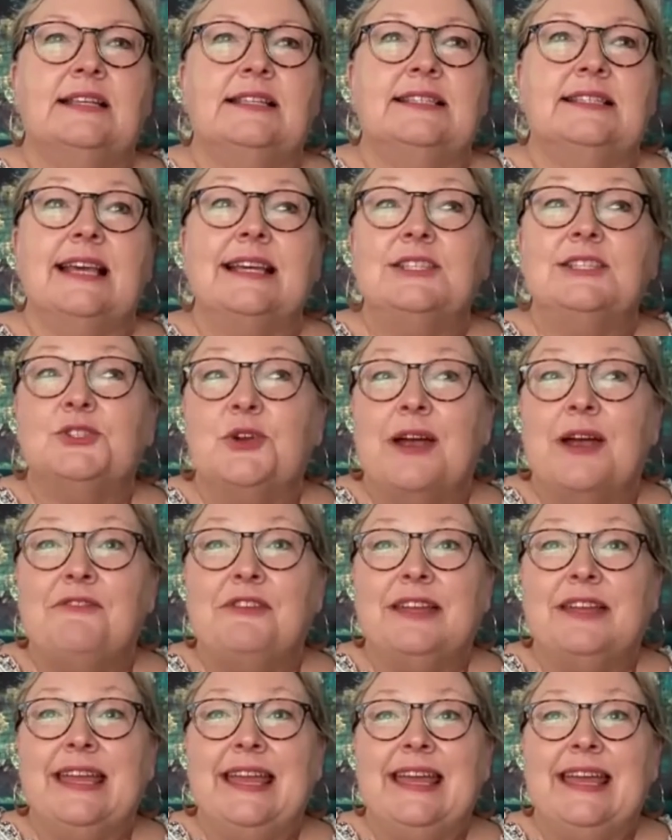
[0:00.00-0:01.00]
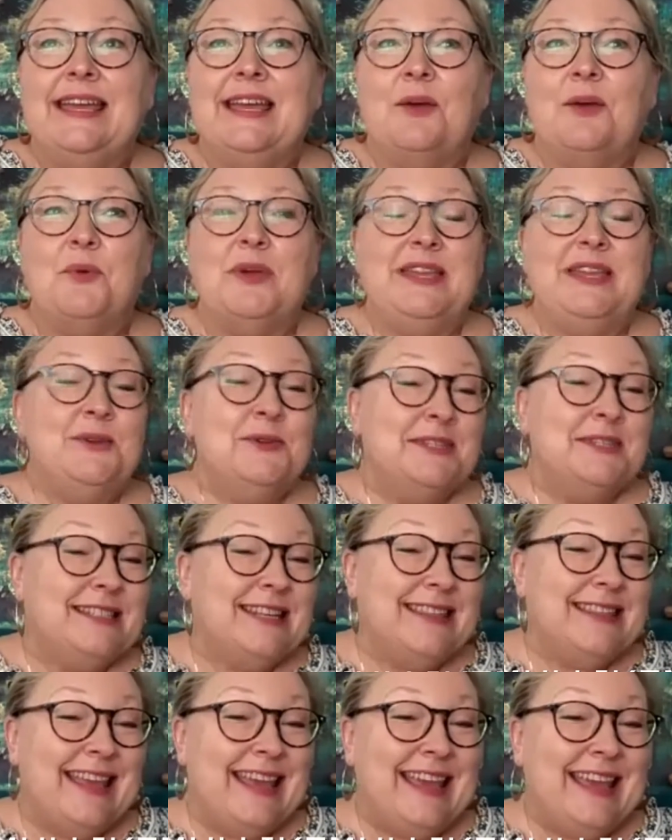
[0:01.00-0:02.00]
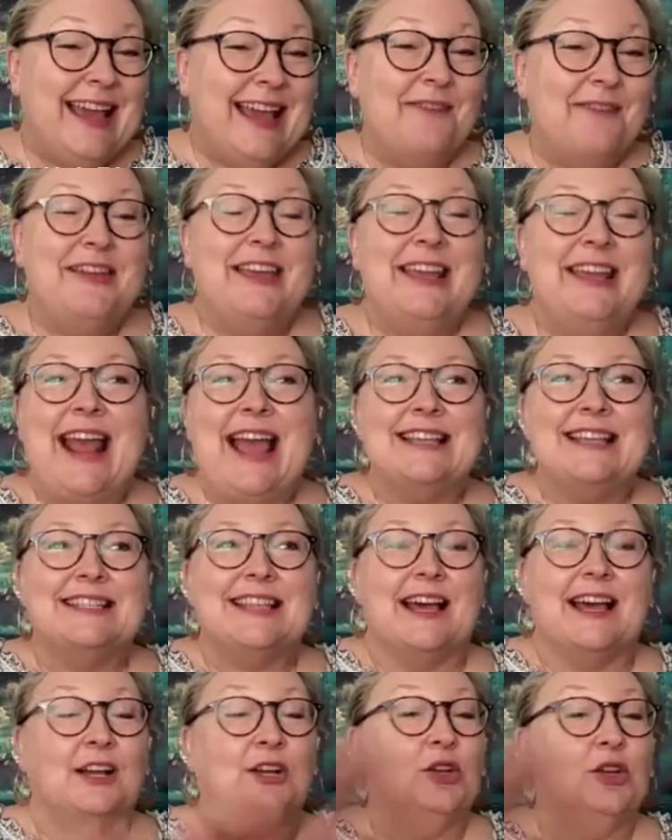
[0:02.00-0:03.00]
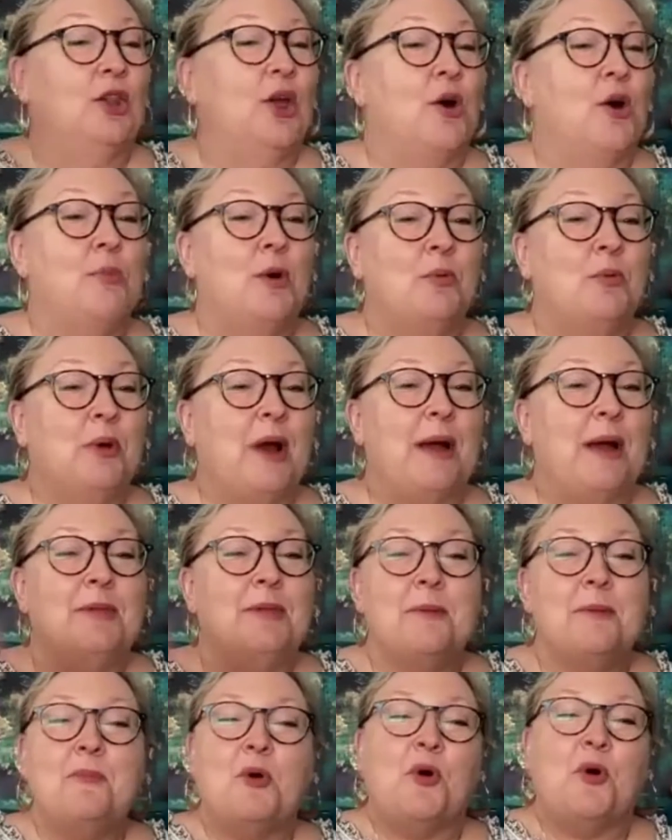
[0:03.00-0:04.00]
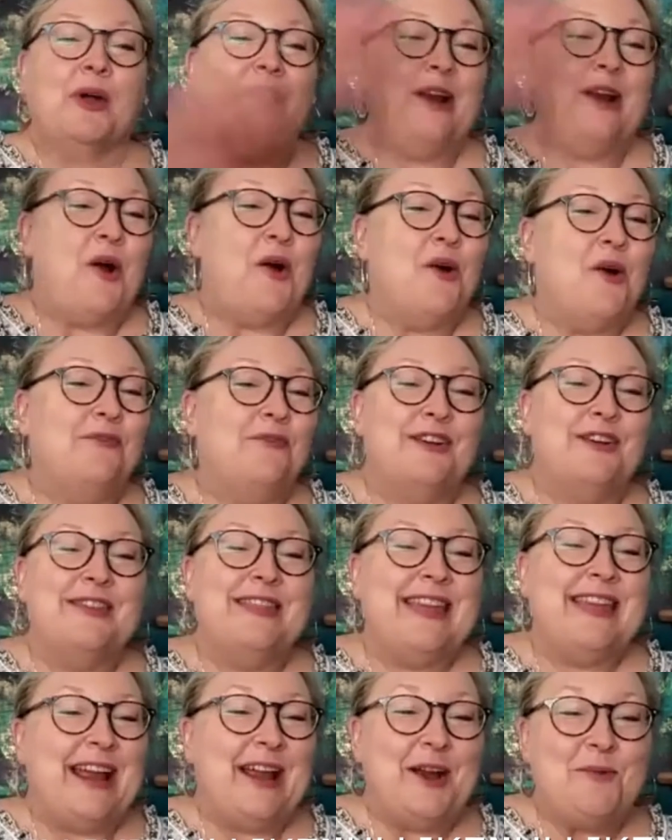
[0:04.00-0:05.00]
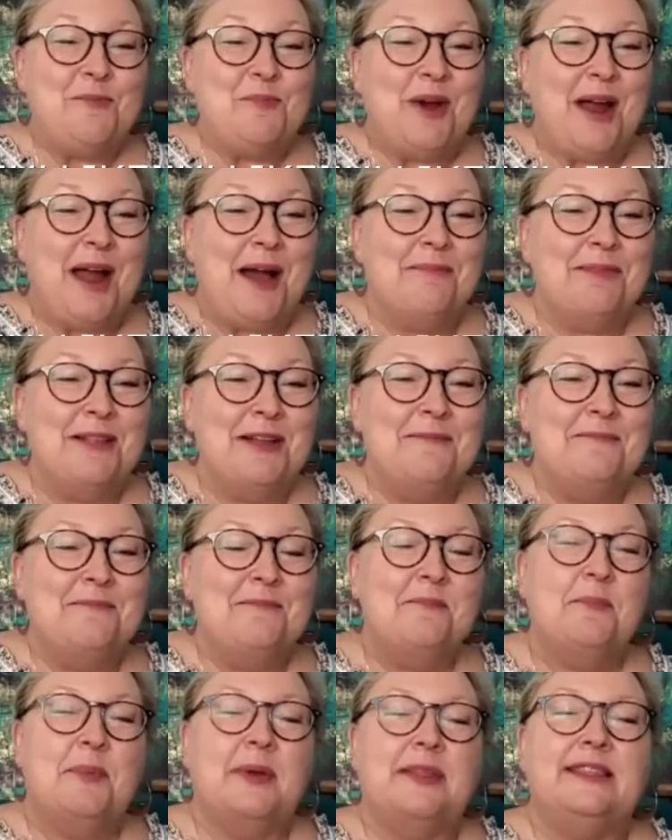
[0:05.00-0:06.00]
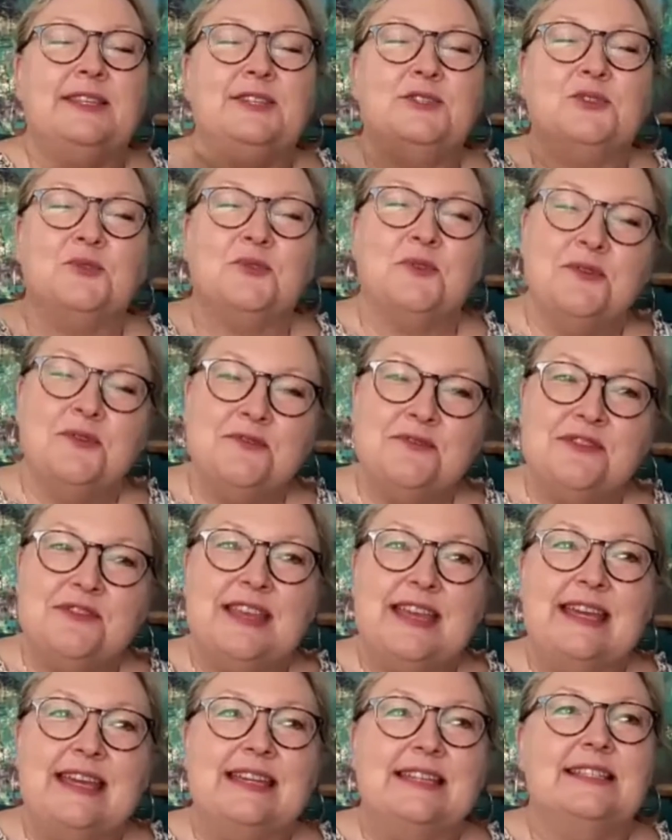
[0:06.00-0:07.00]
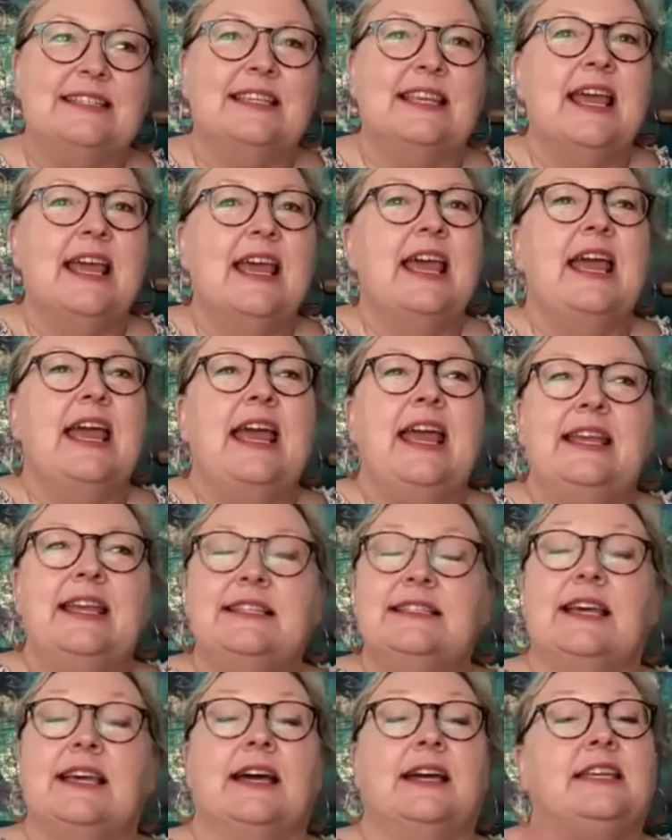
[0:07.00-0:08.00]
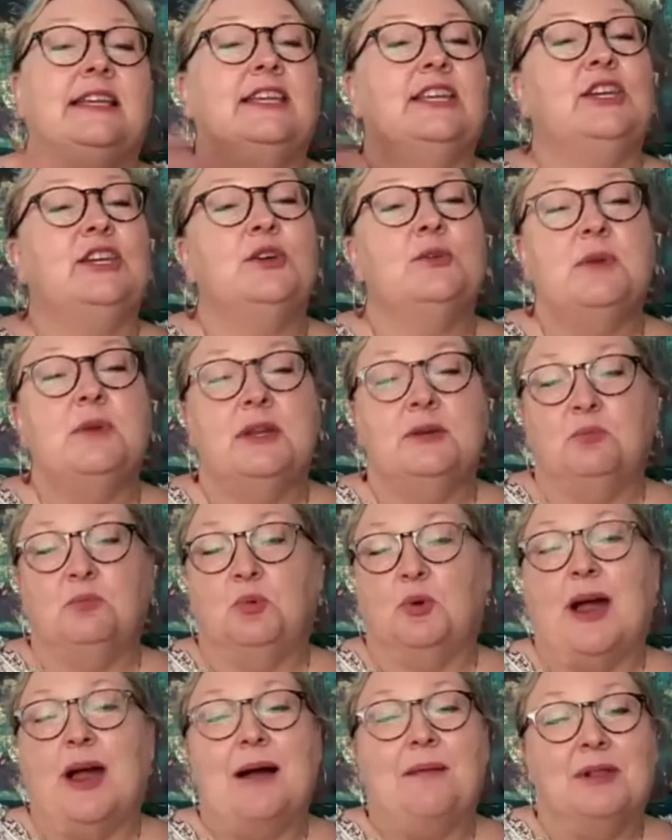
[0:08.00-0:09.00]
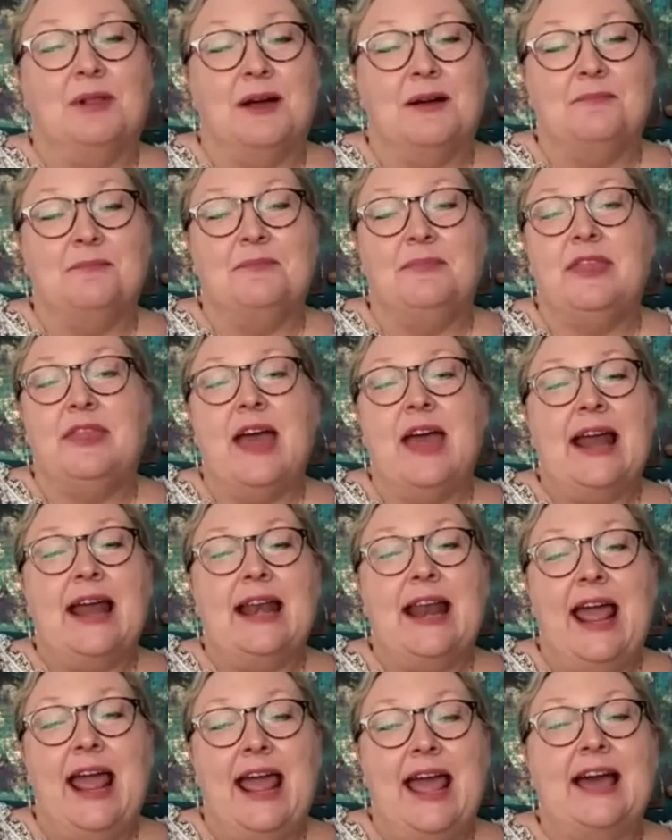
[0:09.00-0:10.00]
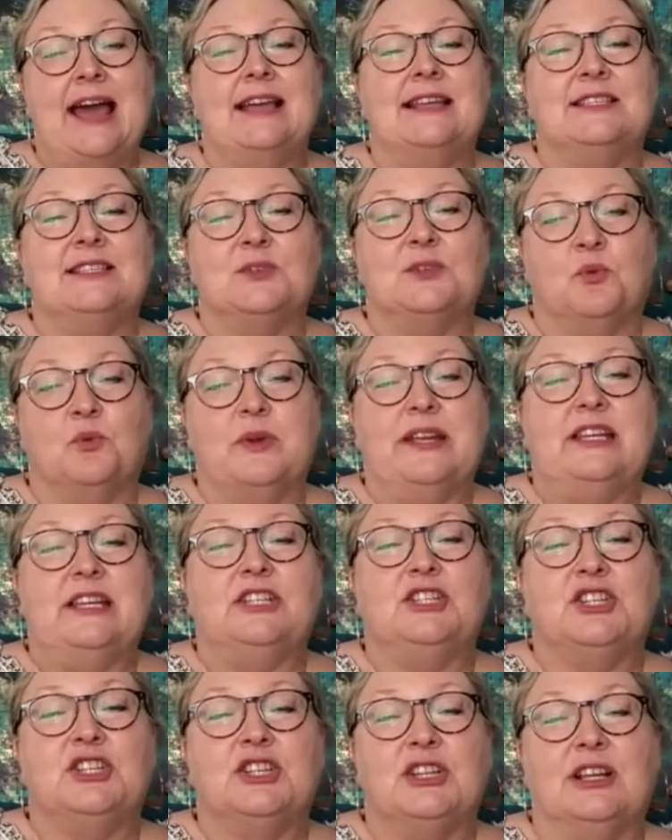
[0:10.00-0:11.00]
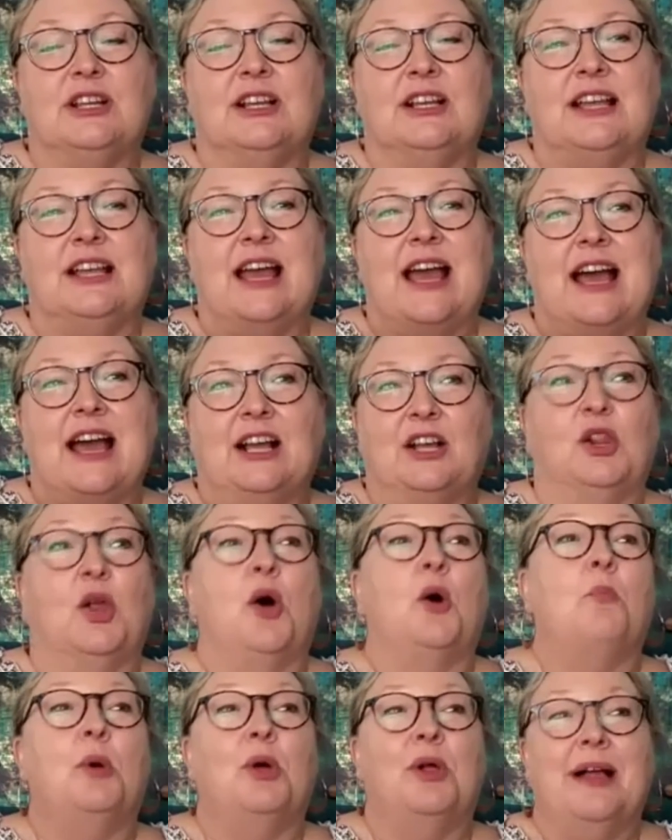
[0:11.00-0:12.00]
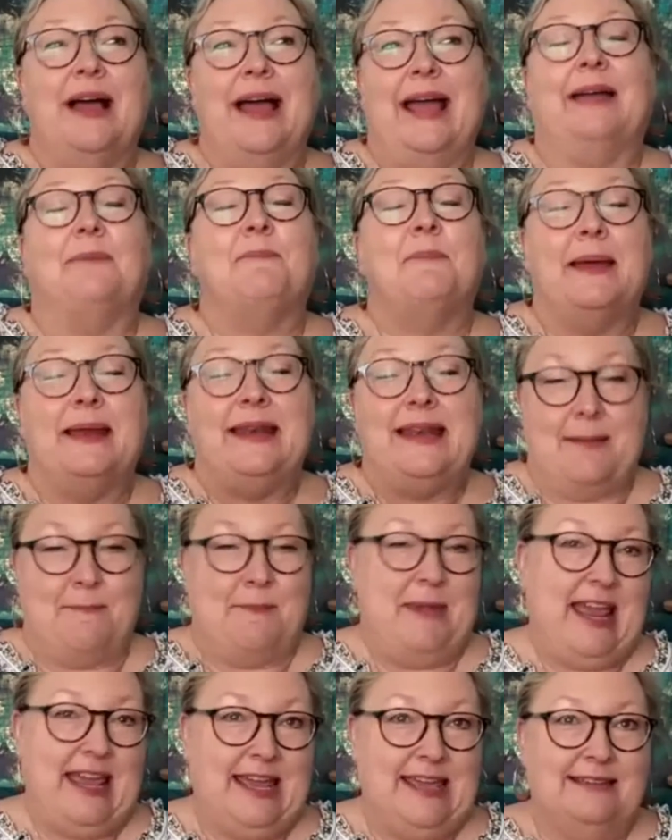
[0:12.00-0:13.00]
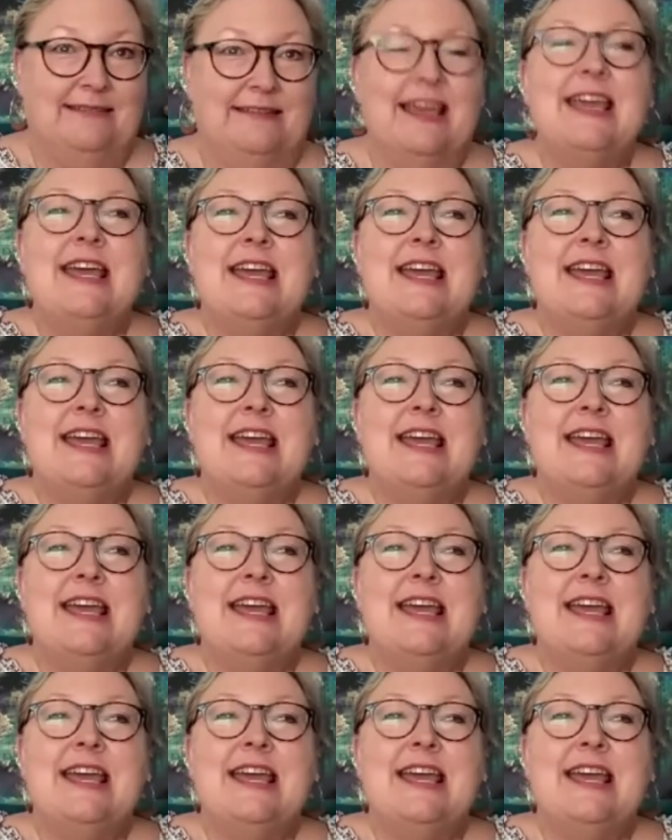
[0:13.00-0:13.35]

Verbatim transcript: Sex trafficking, we used to think of it as a global problem or an over there problem, but the truth is it's a human problem that has reached a global epidemic.